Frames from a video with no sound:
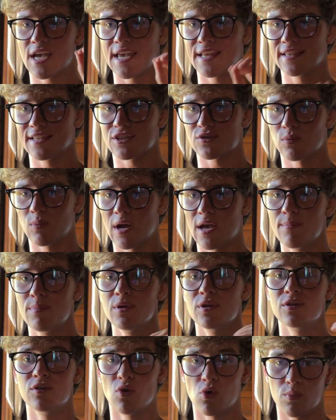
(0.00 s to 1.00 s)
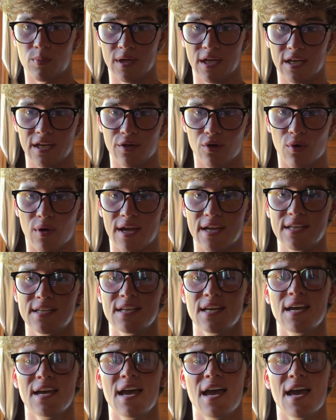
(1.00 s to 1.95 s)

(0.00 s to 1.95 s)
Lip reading: endless web, no beginning or end.